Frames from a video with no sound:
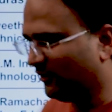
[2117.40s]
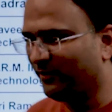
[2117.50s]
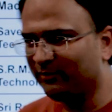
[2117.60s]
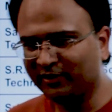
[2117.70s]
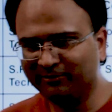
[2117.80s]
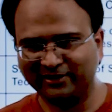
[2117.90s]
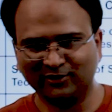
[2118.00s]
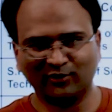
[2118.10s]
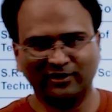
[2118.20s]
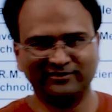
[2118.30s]
government
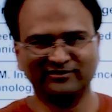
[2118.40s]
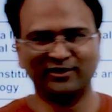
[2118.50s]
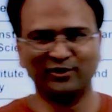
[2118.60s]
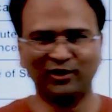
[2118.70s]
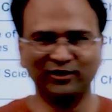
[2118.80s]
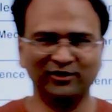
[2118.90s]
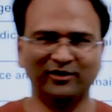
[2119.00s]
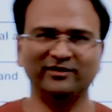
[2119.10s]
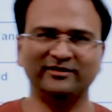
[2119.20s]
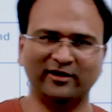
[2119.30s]
medical colleges are not
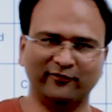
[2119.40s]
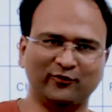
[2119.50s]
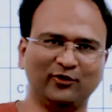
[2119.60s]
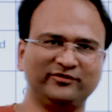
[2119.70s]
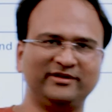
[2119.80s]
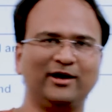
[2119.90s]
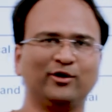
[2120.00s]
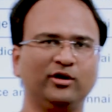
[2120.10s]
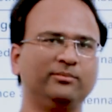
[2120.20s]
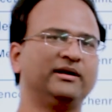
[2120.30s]
good. They, of course, they are
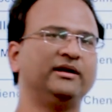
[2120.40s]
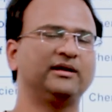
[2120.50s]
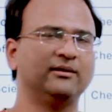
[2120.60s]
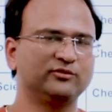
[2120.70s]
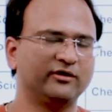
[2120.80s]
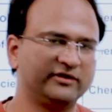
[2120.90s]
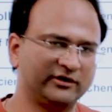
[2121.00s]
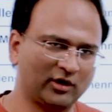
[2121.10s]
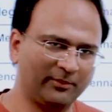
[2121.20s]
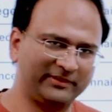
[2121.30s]
good, but in terms of the
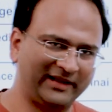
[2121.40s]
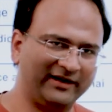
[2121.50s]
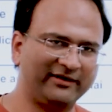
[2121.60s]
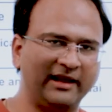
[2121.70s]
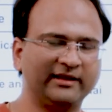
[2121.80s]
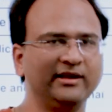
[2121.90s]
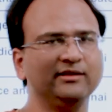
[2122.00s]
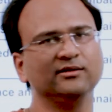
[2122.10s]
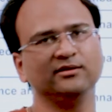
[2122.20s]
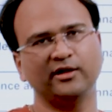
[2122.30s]
top 10
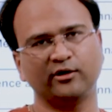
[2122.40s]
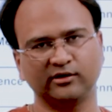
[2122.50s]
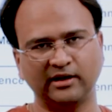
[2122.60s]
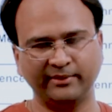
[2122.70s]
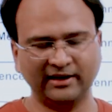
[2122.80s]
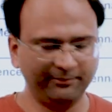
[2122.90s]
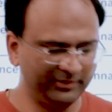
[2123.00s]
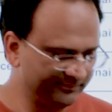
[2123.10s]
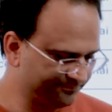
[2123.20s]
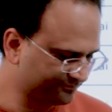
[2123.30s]
ranking, they are not coming up.